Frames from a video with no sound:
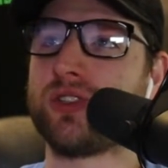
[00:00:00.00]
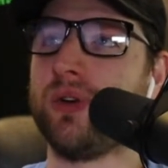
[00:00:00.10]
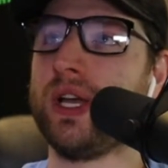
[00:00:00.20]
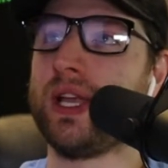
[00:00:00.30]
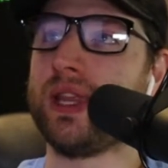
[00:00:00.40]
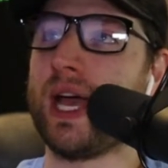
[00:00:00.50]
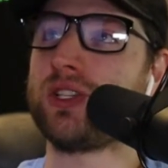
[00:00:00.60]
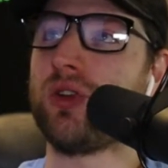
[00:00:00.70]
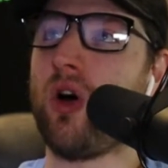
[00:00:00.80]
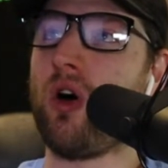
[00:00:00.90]
So
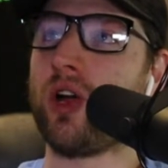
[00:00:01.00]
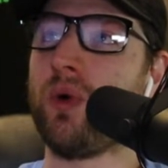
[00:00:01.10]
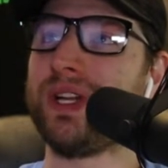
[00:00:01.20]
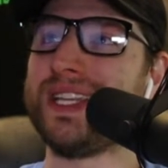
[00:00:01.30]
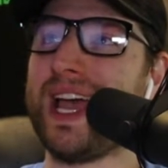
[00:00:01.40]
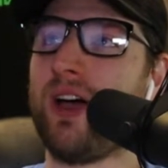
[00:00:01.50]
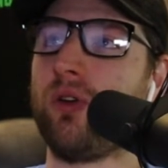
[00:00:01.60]
that's all going down